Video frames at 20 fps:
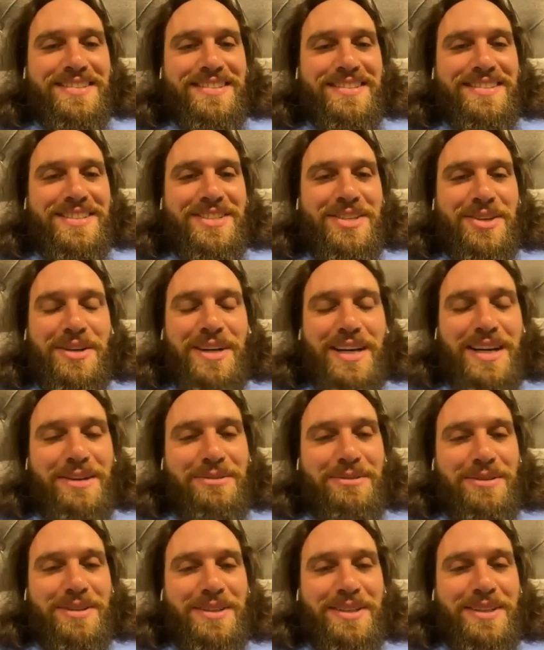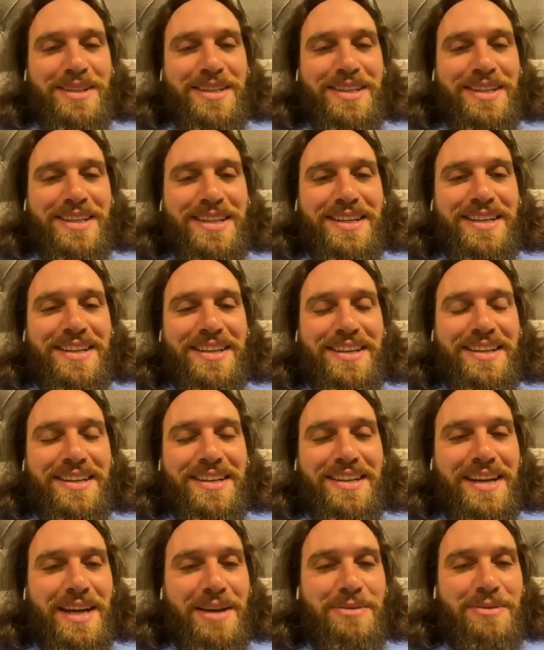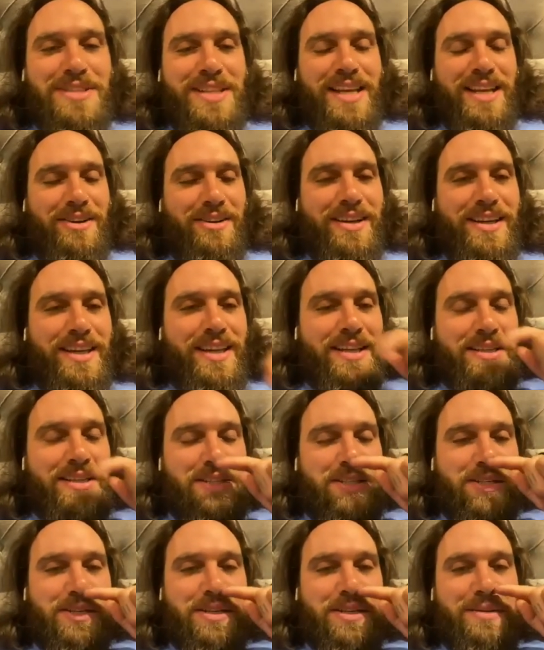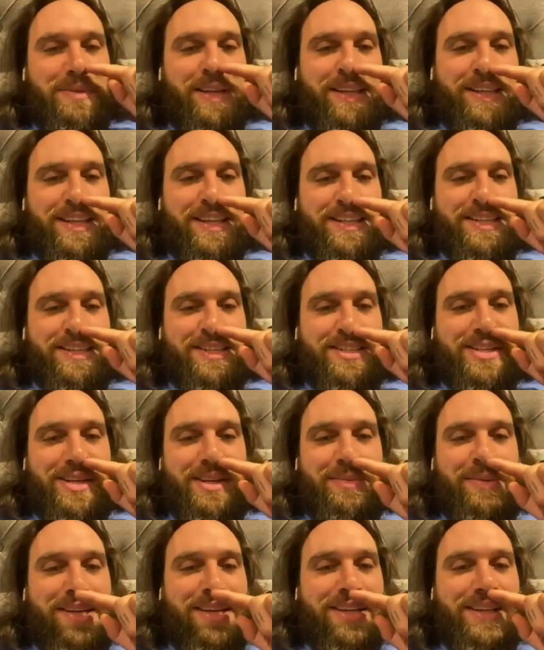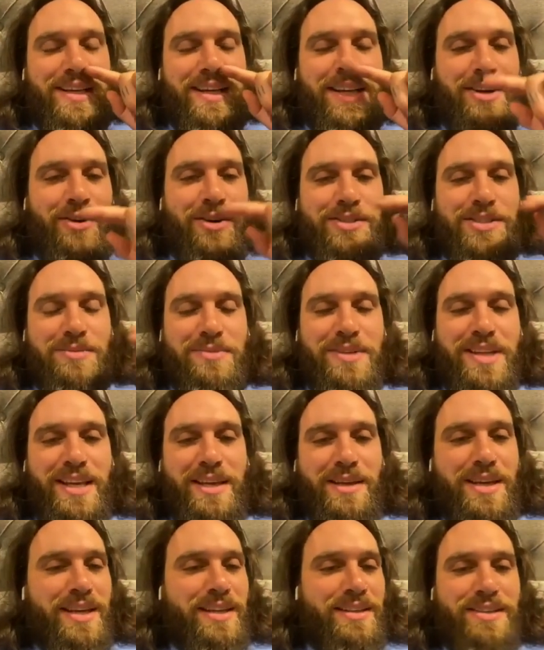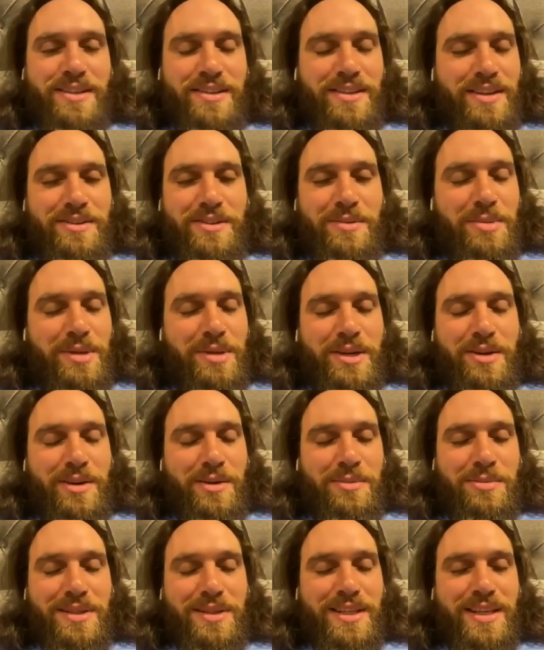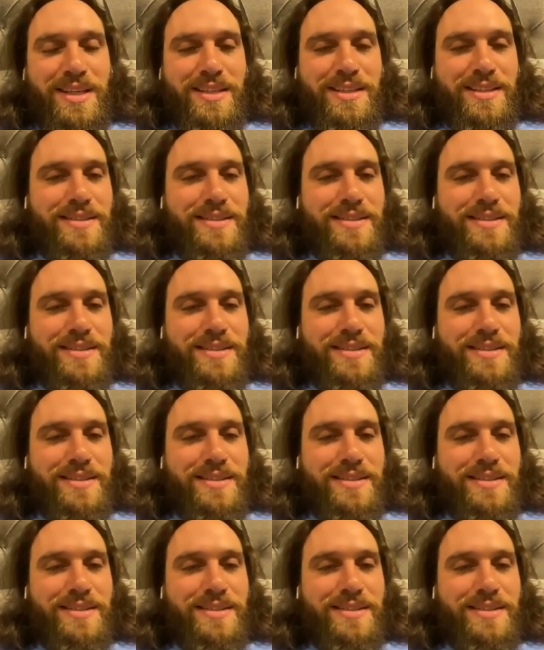So I was like, "Oh yeah, this is going to be an awesome date." It turned out to be a horrible date.